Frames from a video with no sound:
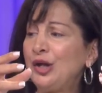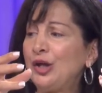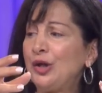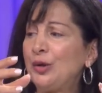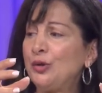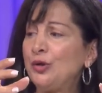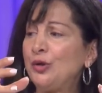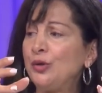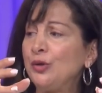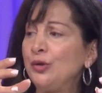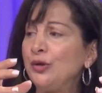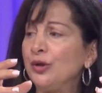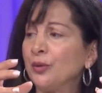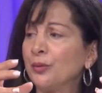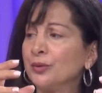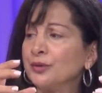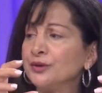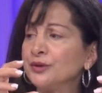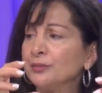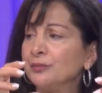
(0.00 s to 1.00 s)
you know, you, there
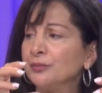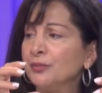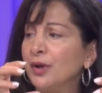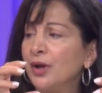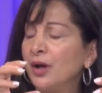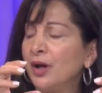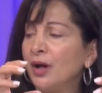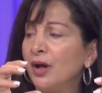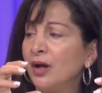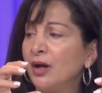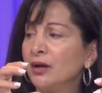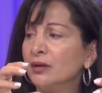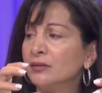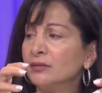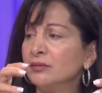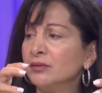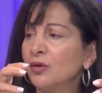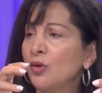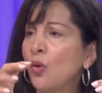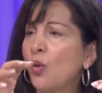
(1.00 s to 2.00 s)
were some uh,
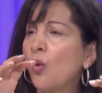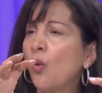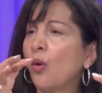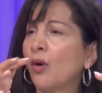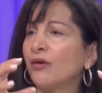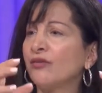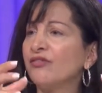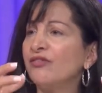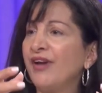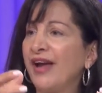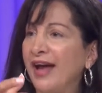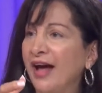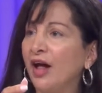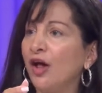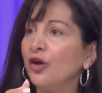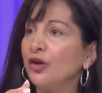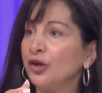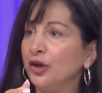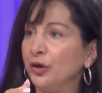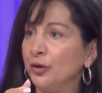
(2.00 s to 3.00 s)
core
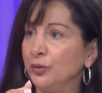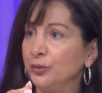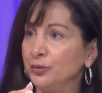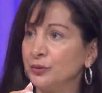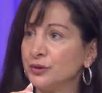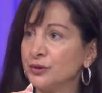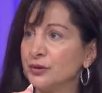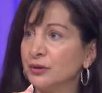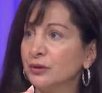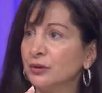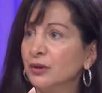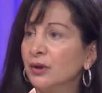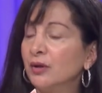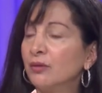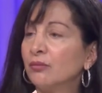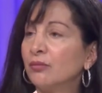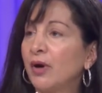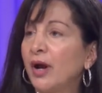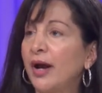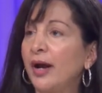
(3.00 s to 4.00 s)
values,
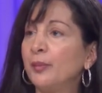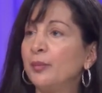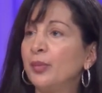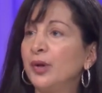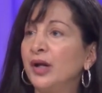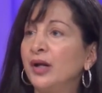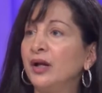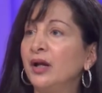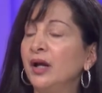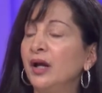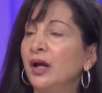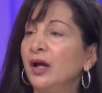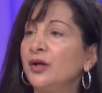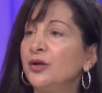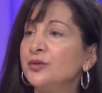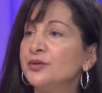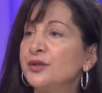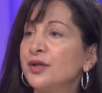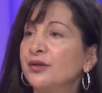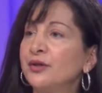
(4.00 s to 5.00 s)
mm-hmm. right? Mm-hmm. But
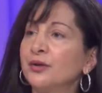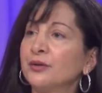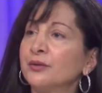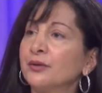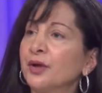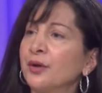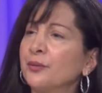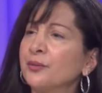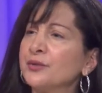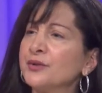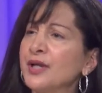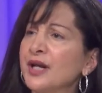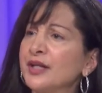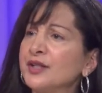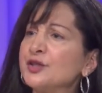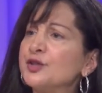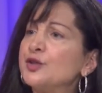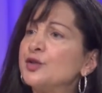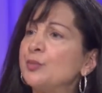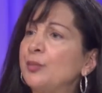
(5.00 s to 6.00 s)
you said there, there was like
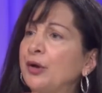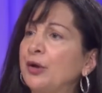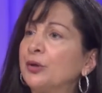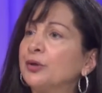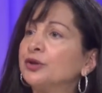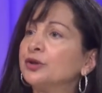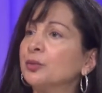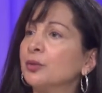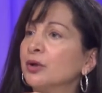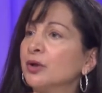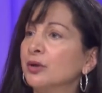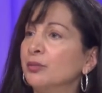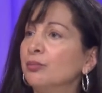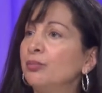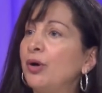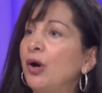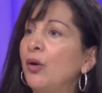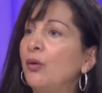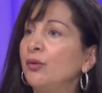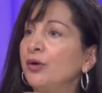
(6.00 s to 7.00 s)
a spiritual
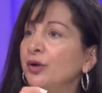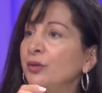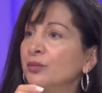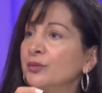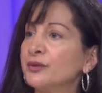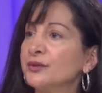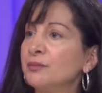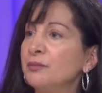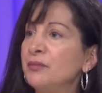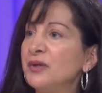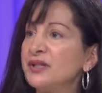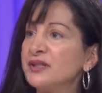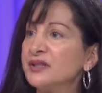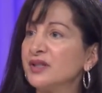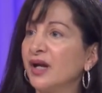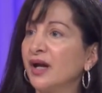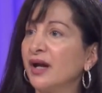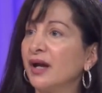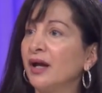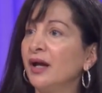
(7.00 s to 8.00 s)
component was
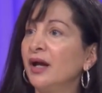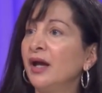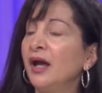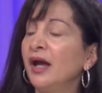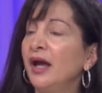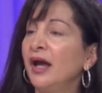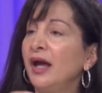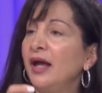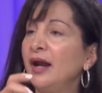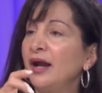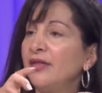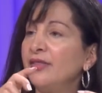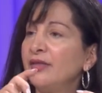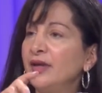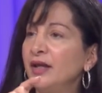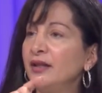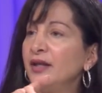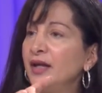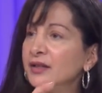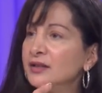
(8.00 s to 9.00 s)
missing. And I
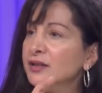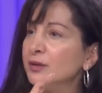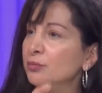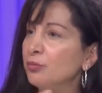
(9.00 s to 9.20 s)
think that's